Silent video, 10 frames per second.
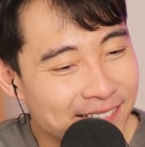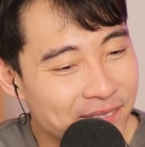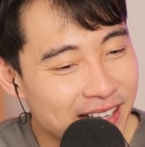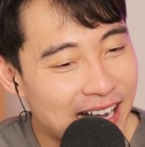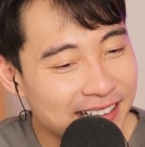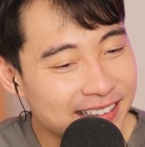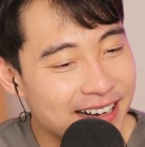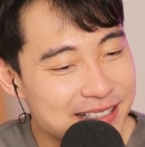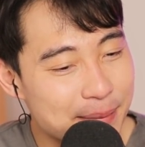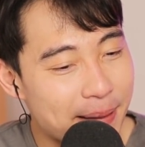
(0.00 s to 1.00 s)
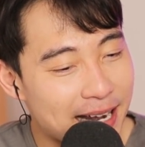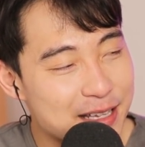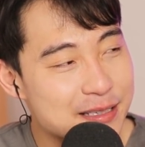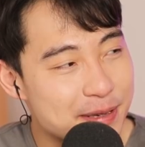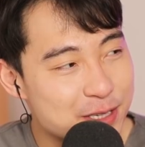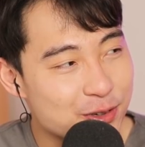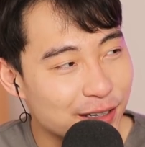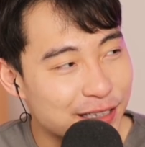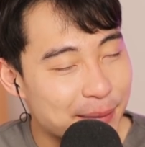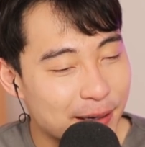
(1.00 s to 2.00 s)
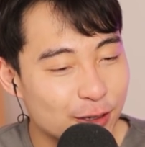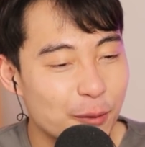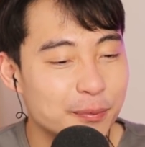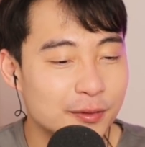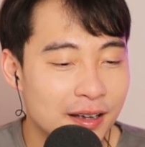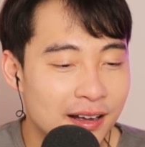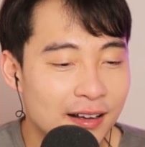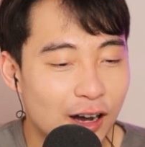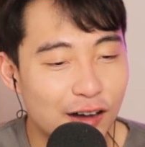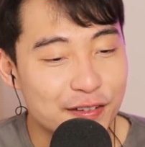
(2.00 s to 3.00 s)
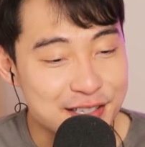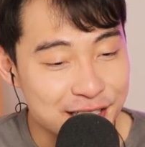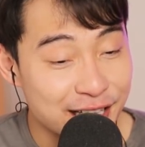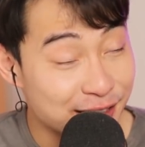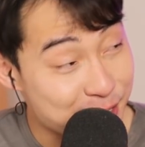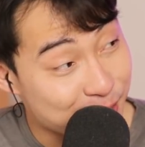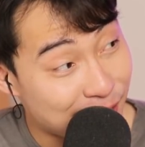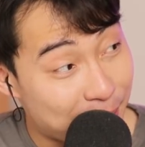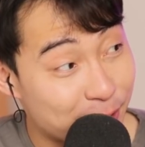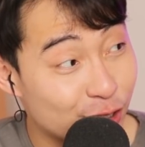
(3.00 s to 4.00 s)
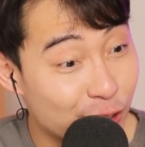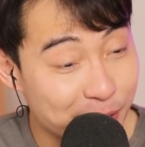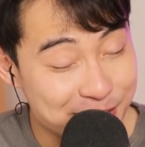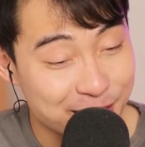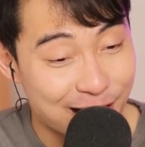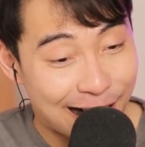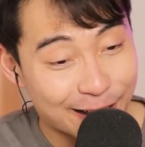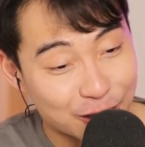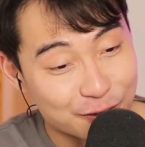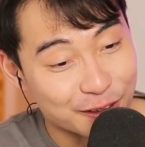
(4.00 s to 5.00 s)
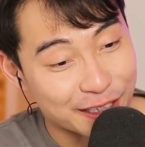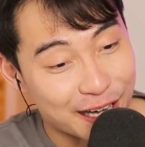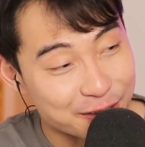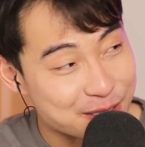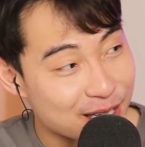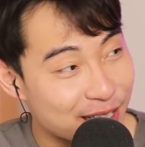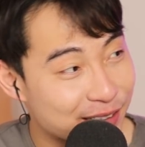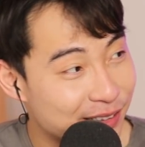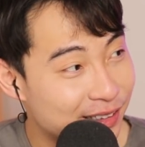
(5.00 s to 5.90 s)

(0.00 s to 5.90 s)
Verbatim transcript: Yeah, I think there's a balance to be struck there, but no... Obviously, in this climate, nobody's going to argue for the other side.